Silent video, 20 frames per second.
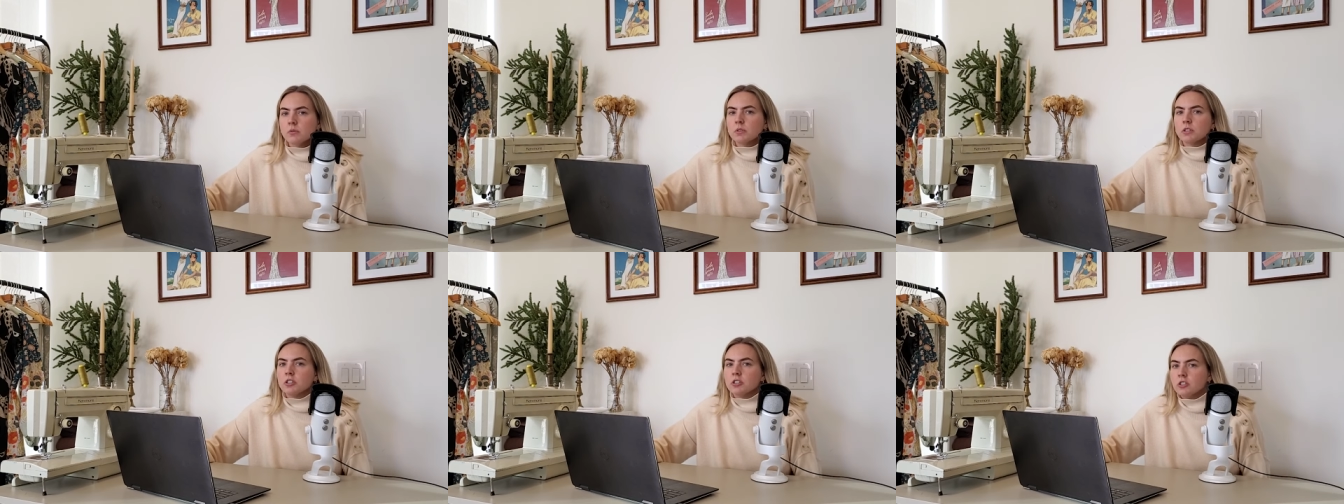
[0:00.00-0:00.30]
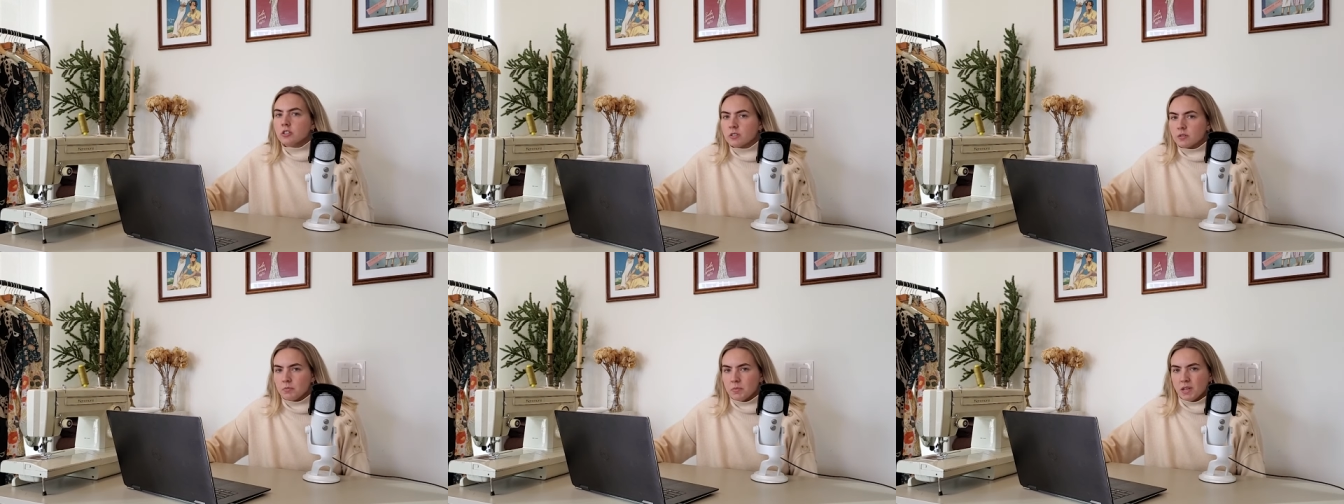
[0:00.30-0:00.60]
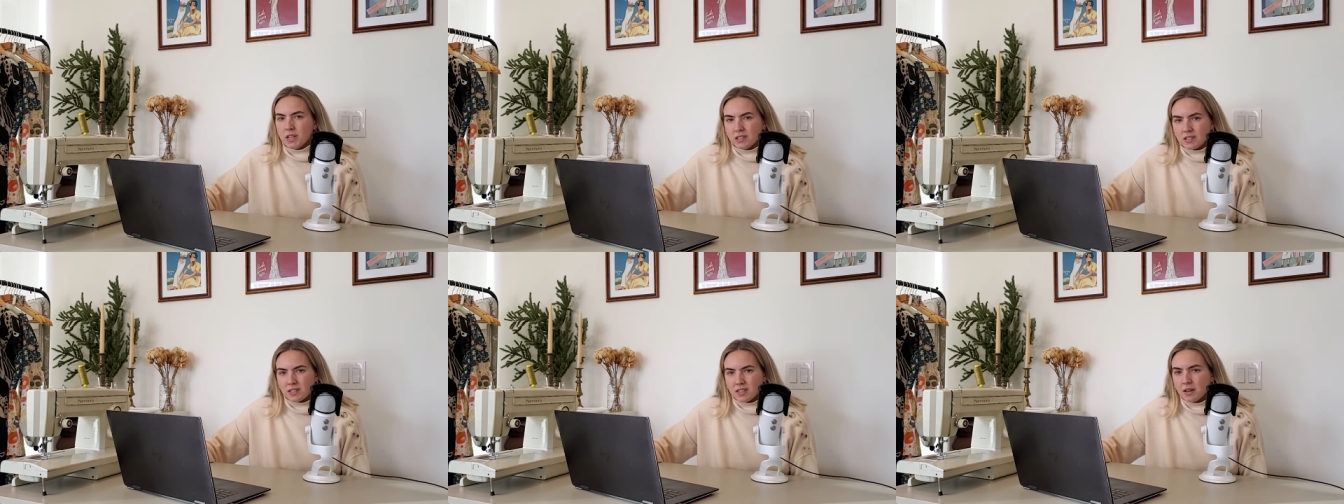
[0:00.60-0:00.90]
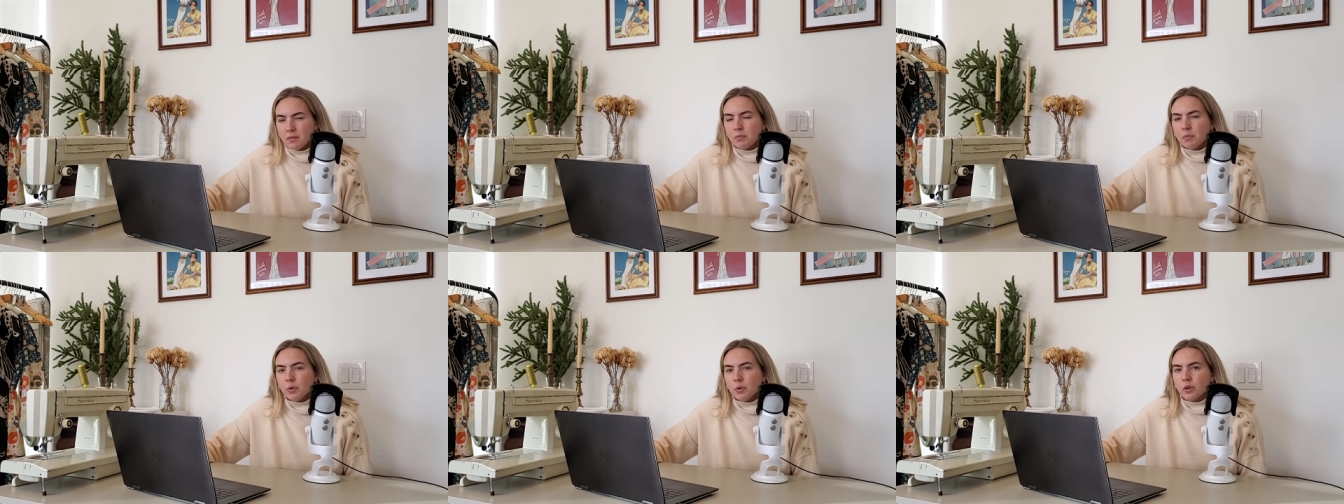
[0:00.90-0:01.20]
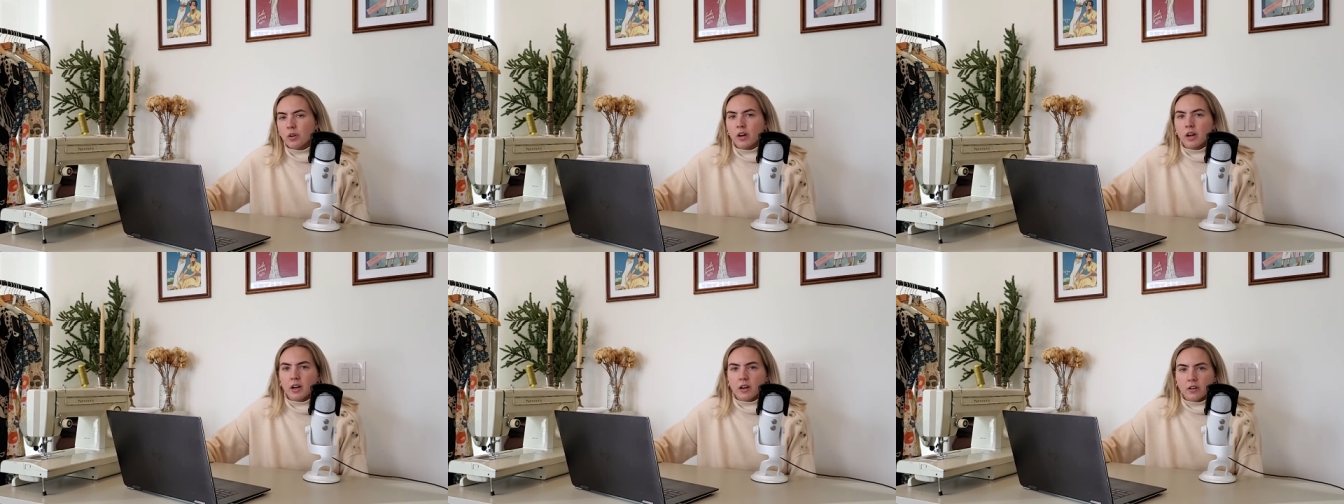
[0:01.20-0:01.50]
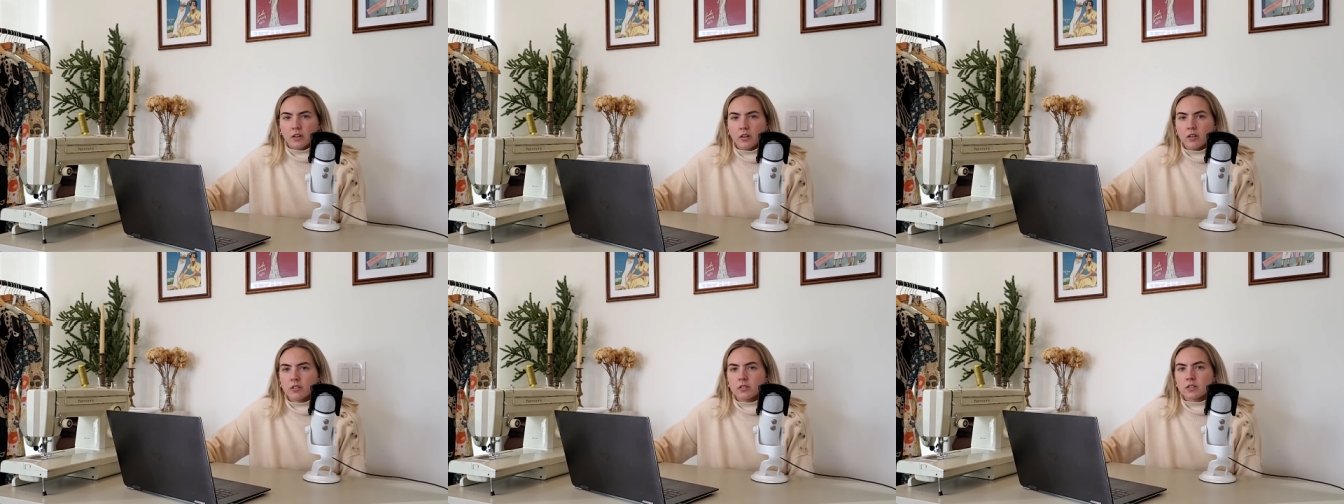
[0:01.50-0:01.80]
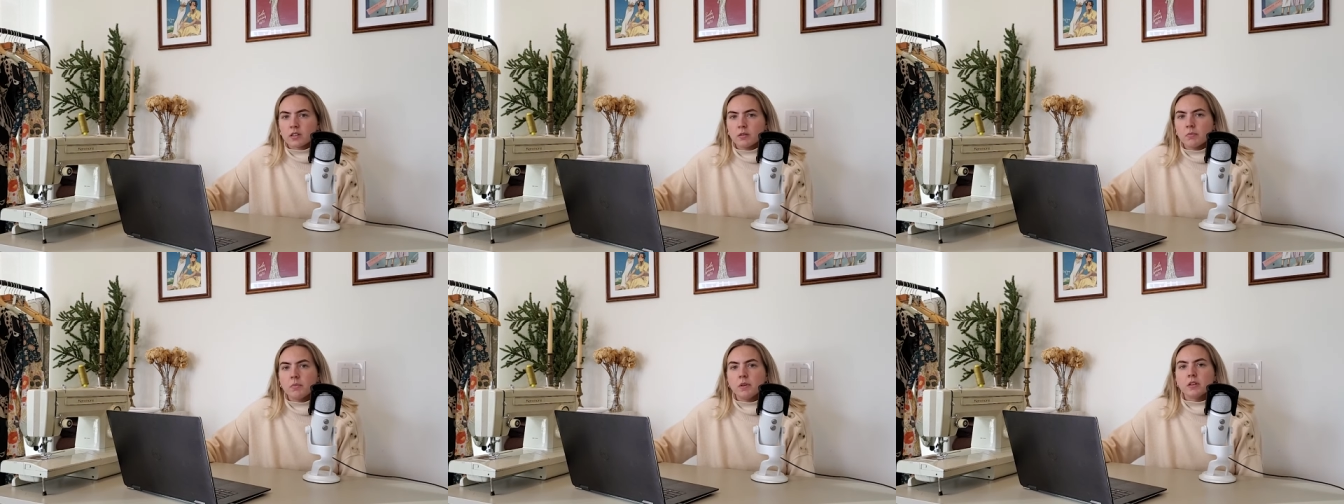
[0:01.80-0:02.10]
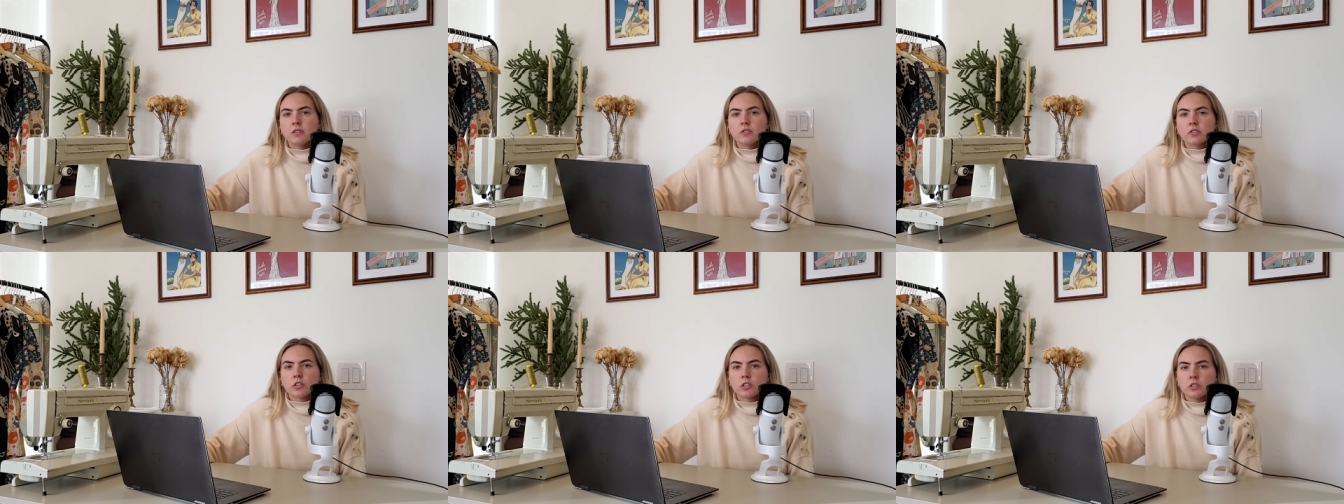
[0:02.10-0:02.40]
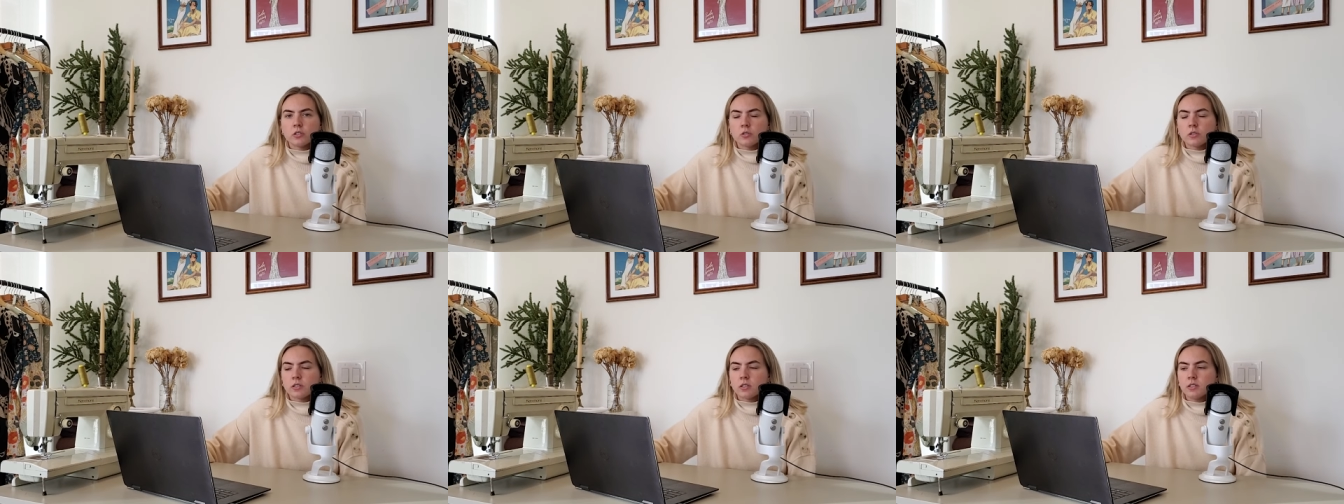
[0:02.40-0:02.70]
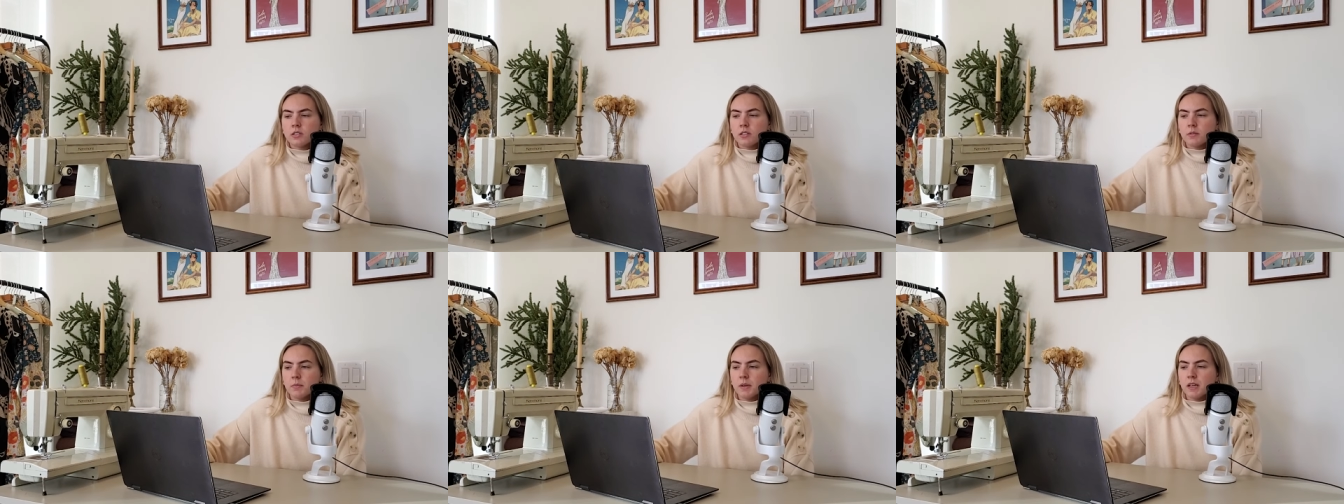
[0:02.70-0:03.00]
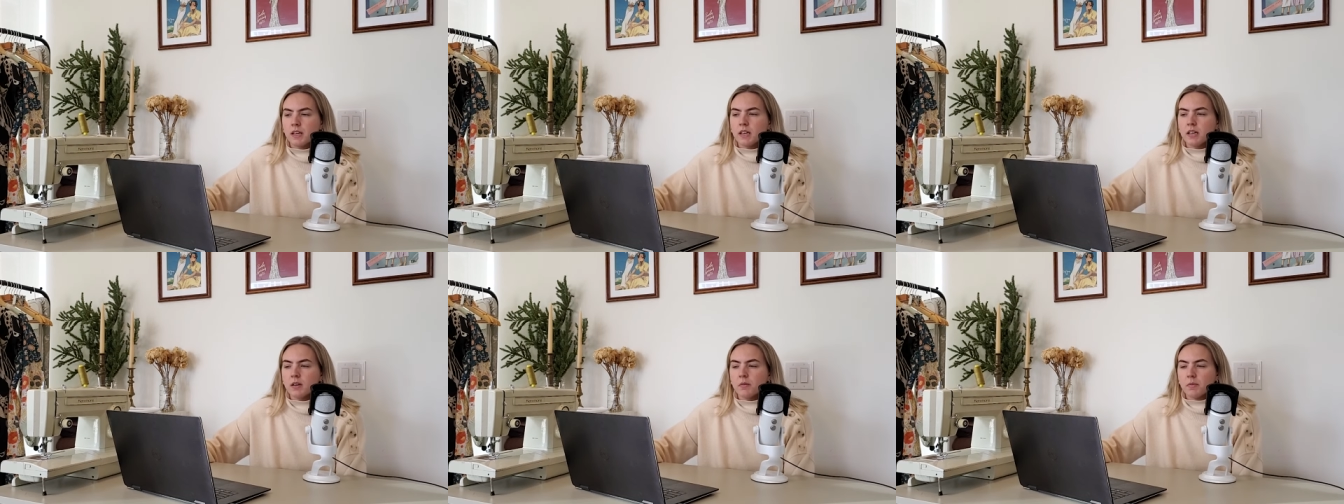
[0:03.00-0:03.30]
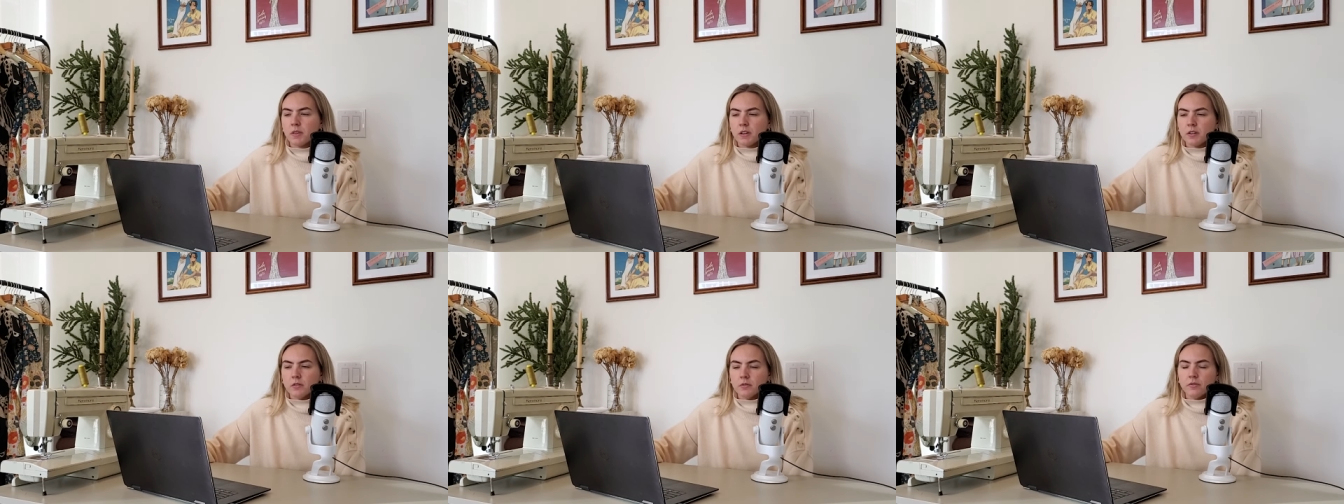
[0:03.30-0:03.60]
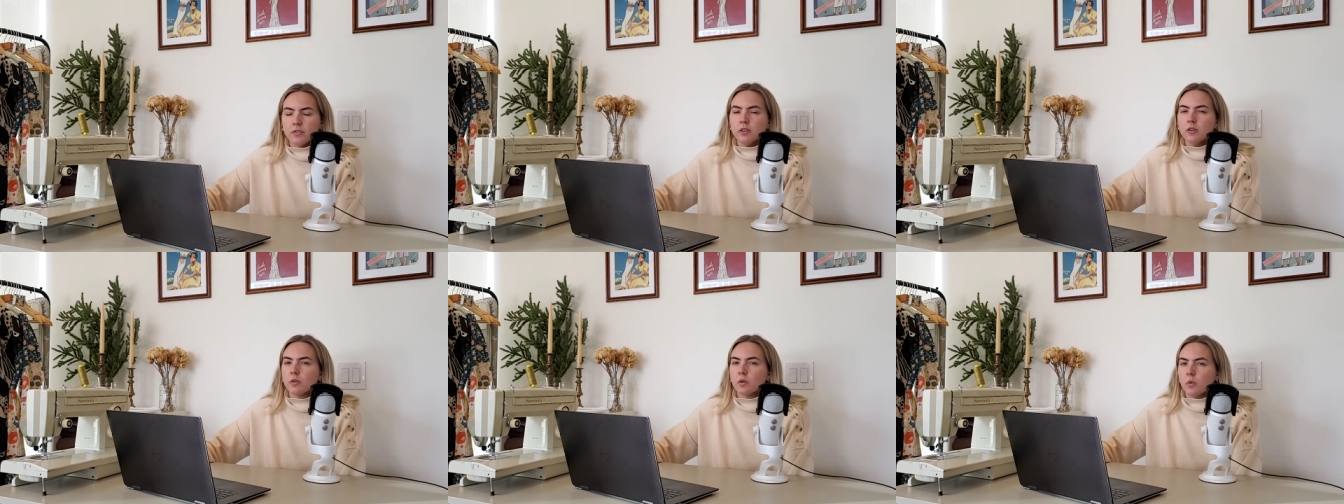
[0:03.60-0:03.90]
which just means that more errors can be introduced into making it. They don't feel